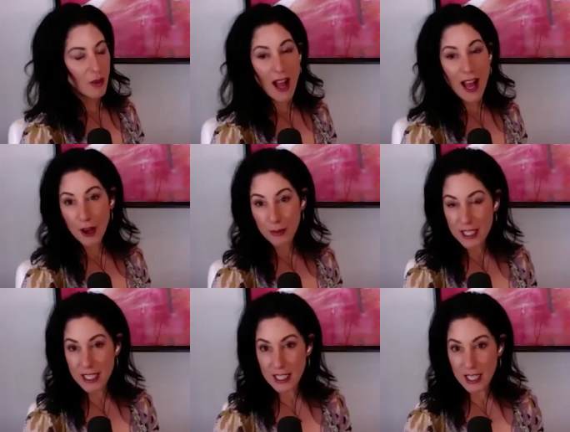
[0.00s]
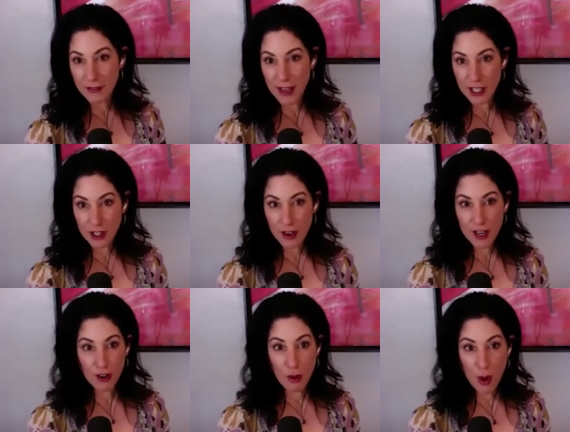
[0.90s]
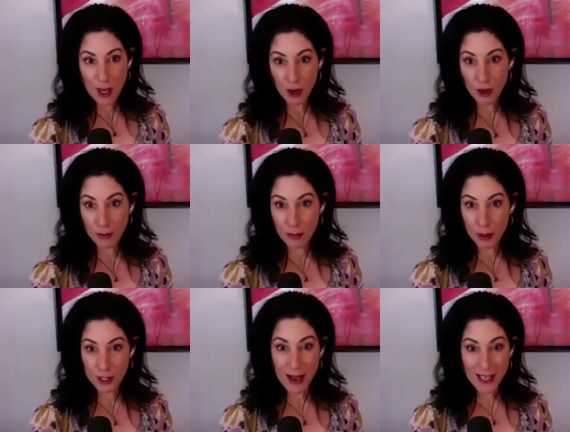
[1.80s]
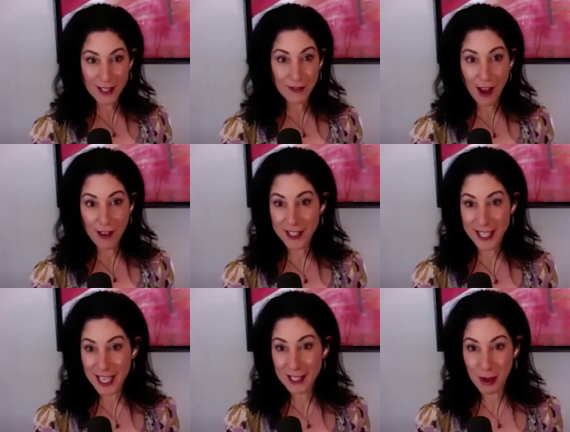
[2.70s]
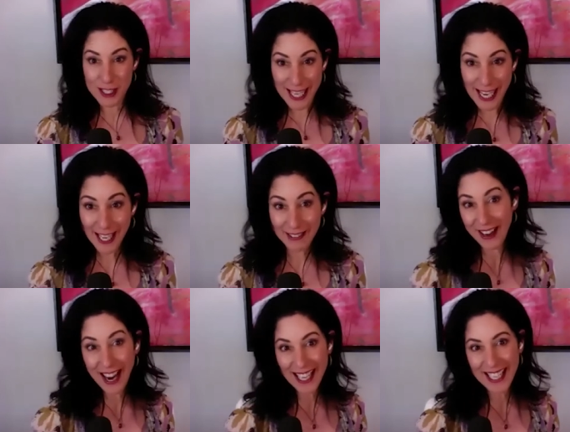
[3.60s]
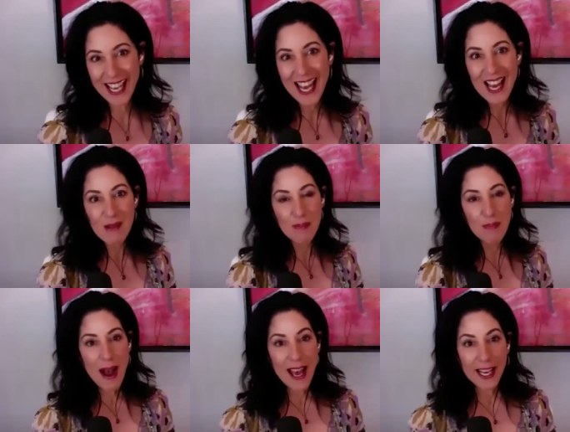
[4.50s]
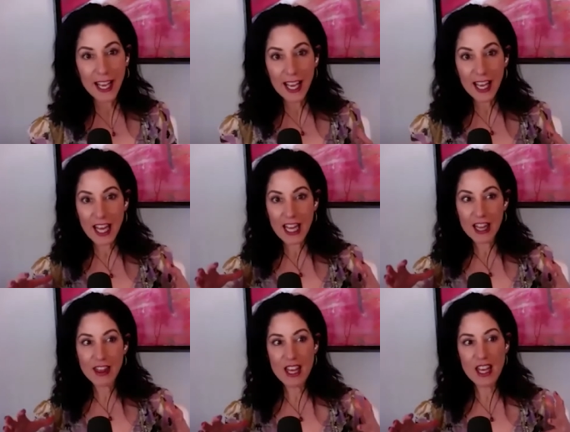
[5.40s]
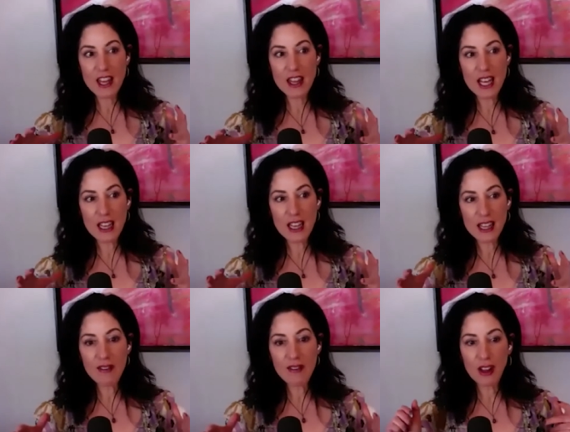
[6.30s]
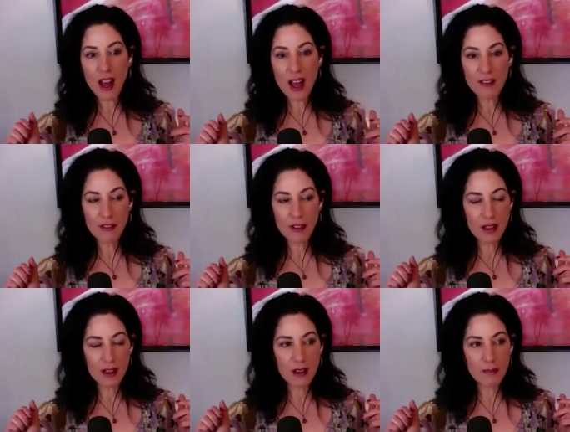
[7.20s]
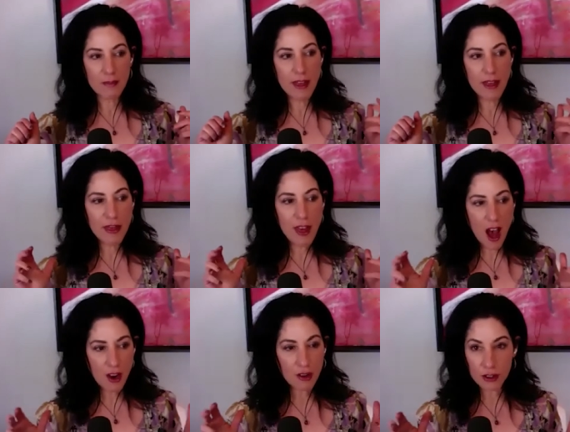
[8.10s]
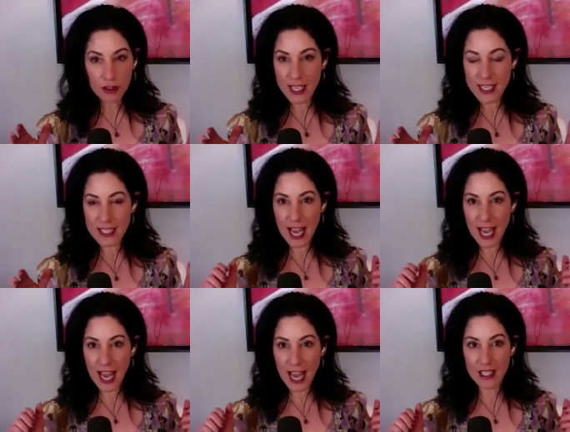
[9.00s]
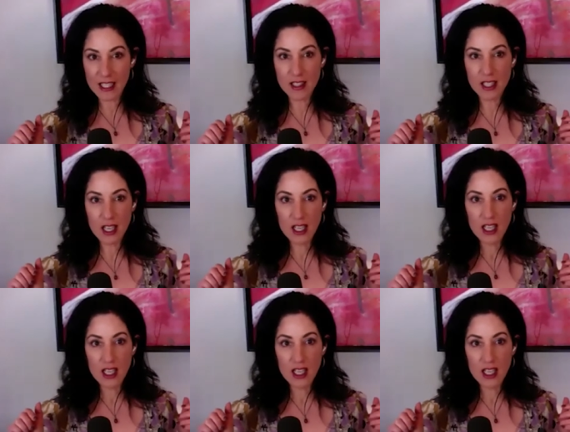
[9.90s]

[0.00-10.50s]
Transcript: Well, I hope this doesn't offend you. I don't know what your perspective on this is. We'll see, right? But the the level of methodicalness and